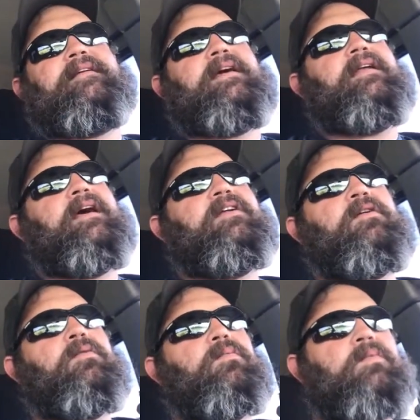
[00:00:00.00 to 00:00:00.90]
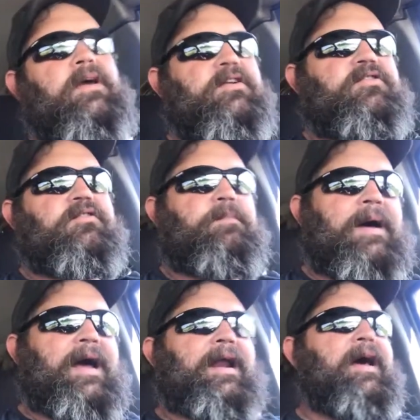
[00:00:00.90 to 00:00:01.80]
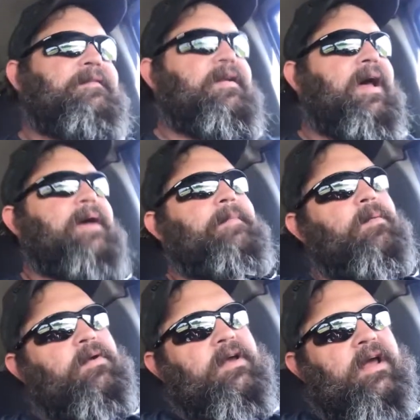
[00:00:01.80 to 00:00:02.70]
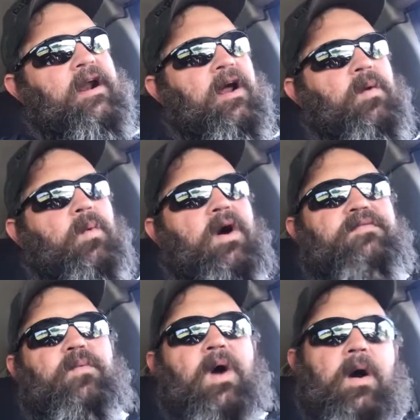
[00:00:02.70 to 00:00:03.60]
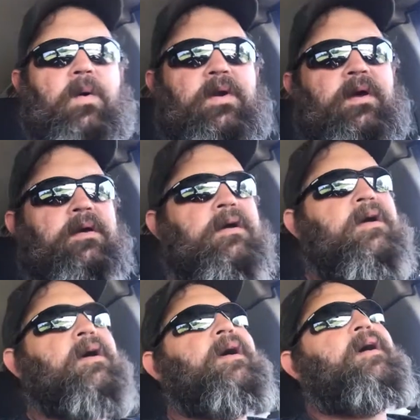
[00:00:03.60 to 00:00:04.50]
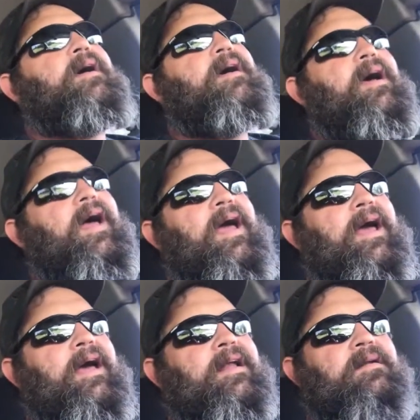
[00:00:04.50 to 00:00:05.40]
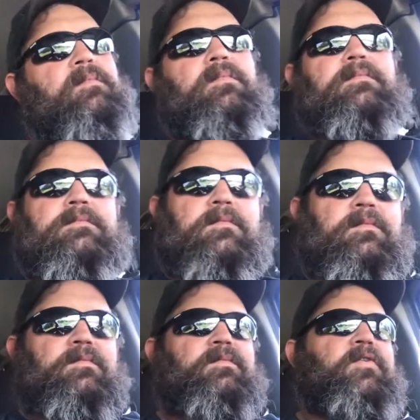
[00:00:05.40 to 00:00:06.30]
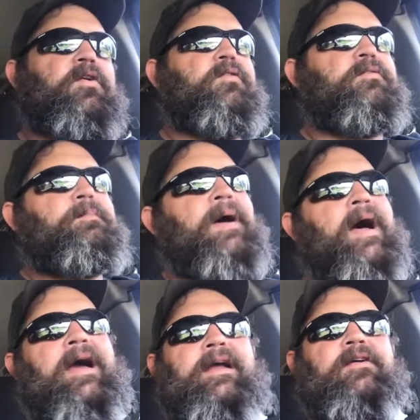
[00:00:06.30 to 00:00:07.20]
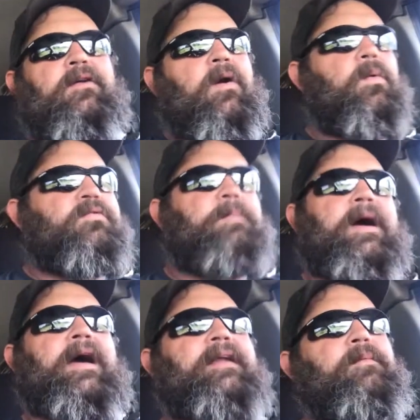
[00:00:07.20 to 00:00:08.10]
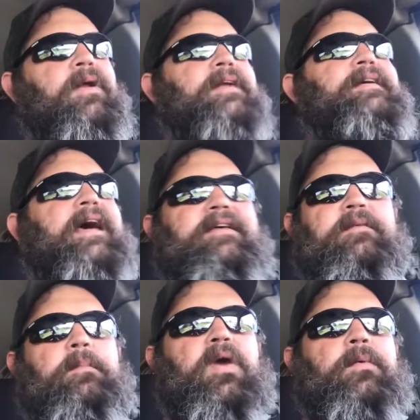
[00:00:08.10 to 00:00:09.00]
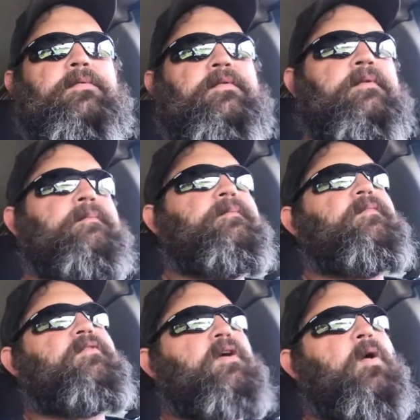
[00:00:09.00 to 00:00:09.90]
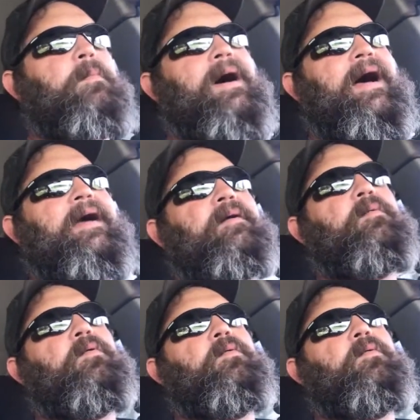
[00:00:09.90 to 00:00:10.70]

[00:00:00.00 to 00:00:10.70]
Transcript: seat, and you get your spine out of alignment. When you get on a rough road, and your lower spine, it really takes abuse. So by